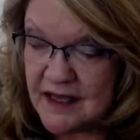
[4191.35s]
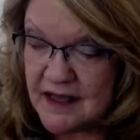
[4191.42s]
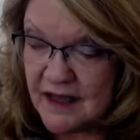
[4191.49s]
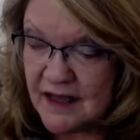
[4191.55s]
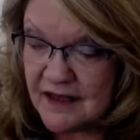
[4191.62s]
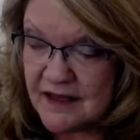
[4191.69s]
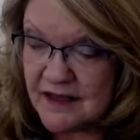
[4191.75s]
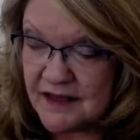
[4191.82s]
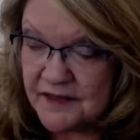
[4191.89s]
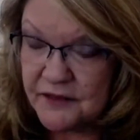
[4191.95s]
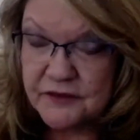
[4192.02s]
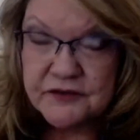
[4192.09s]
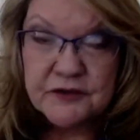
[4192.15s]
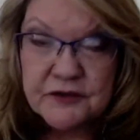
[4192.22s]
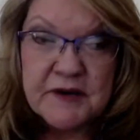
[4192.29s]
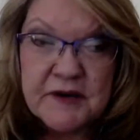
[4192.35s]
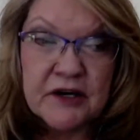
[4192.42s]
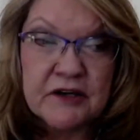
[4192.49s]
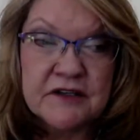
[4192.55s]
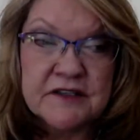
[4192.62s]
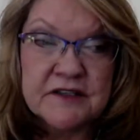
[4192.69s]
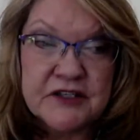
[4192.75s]
Those are miracles
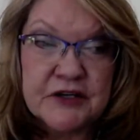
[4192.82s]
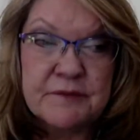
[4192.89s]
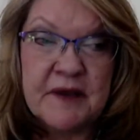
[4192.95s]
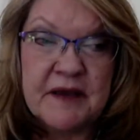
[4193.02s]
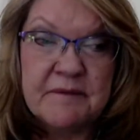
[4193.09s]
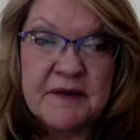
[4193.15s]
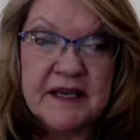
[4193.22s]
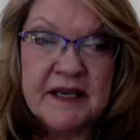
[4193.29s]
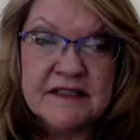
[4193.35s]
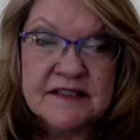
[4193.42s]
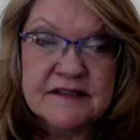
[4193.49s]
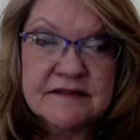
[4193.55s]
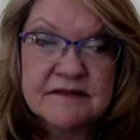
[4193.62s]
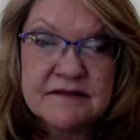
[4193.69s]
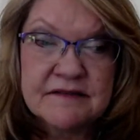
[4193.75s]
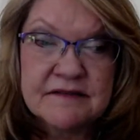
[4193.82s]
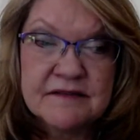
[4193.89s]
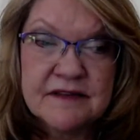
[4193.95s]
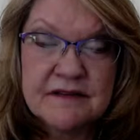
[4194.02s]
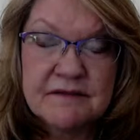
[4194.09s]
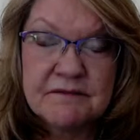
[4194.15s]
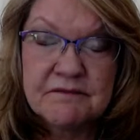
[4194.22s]
to me, because
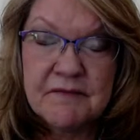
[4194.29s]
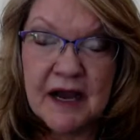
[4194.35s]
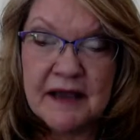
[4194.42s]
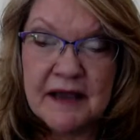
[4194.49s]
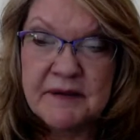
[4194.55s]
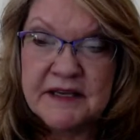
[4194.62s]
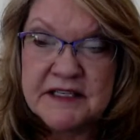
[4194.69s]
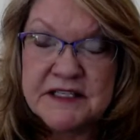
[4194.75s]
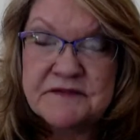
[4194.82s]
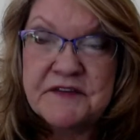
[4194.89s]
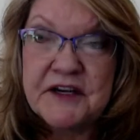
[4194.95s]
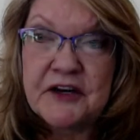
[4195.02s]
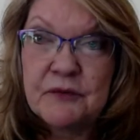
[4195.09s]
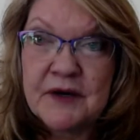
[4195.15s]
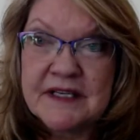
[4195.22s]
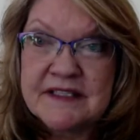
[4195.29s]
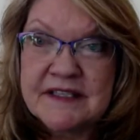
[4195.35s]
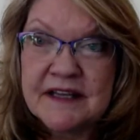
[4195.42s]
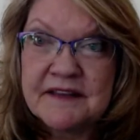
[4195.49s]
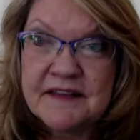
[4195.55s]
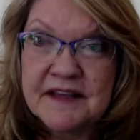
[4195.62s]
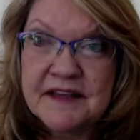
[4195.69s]
my biggest fear was that
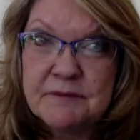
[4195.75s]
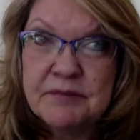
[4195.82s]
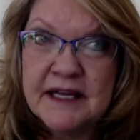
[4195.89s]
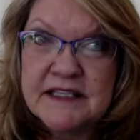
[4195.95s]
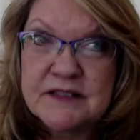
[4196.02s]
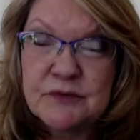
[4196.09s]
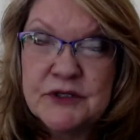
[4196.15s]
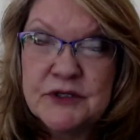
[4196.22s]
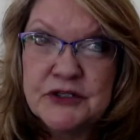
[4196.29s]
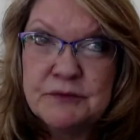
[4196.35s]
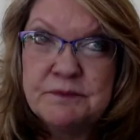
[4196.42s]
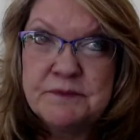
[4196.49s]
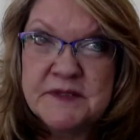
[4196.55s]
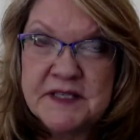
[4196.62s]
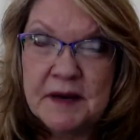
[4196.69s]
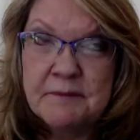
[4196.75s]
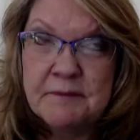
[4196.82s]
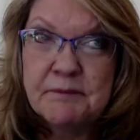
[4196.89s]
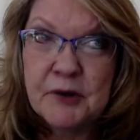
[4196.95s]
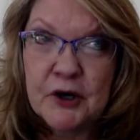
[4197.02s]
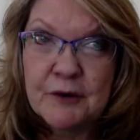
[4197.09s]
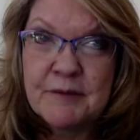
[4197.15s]
the implants would do some
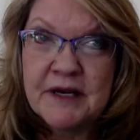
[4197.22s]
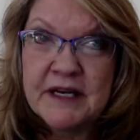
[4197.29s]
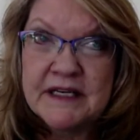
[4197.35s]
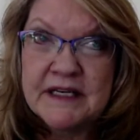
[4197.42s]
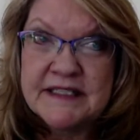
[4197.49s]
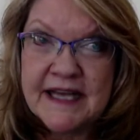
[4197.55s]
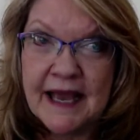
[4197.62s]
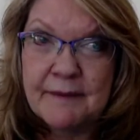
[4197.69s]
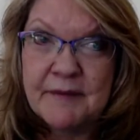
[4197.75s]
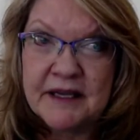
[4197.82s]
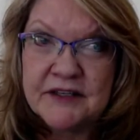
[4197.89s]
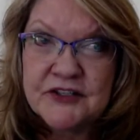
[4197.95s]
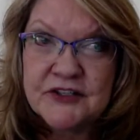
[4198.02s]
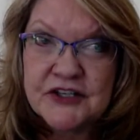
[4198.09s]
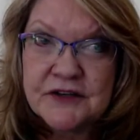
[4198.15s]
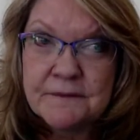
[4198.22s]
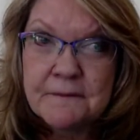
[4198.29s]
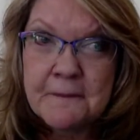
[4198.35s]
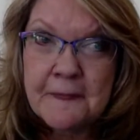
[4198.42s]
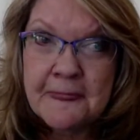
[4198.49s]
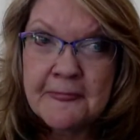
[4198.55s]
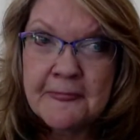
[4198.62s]
permanent damage
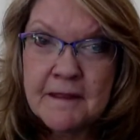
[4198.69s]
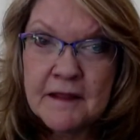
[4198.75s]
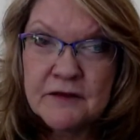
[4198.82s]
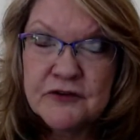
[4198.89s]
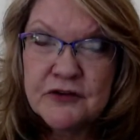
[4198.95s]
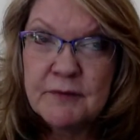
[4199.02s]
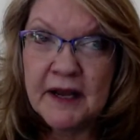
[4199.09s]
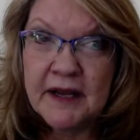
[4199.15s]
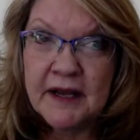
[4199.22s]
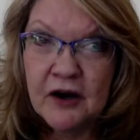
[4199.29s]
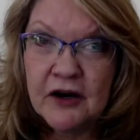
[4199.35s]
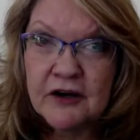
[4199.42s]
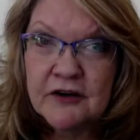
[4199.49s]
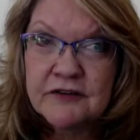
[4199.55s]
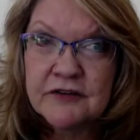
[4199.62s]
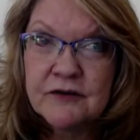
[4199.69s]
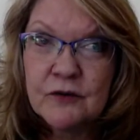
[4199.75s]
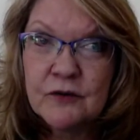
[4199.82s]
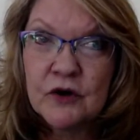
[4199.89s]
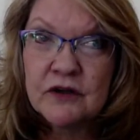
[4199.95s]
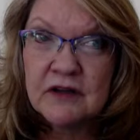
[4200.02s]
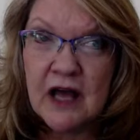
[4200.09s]
to my heart or
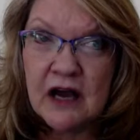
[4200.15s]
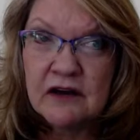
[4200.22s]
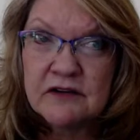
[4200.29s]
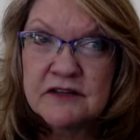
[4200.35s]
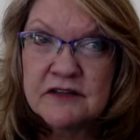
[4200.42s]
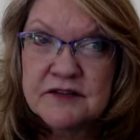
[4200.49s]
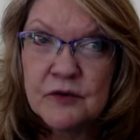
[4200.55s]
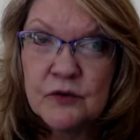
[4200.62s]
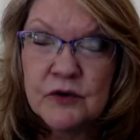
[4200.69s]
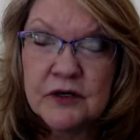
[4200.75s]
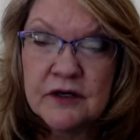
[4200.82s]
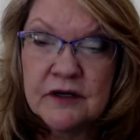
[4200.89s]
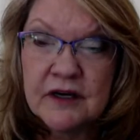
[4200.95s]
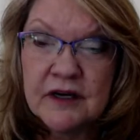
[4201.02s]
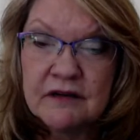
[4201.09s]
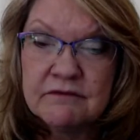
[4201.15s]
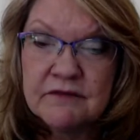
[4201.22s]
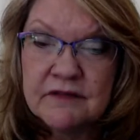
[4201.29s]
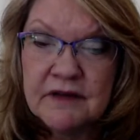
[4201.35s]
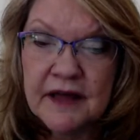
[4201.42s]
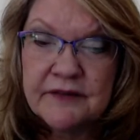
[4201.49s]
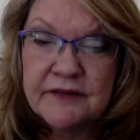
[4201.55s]
lungs or
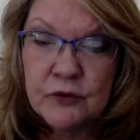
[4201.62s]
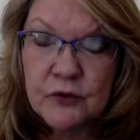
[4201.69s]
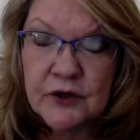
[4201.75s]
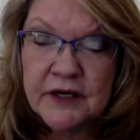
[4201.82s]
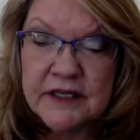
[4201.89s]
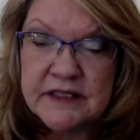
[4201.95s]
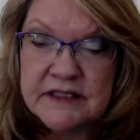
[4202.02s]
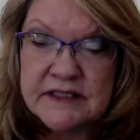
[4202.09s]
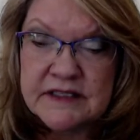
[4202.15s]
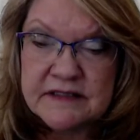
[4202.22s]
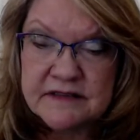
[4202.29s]
other organs,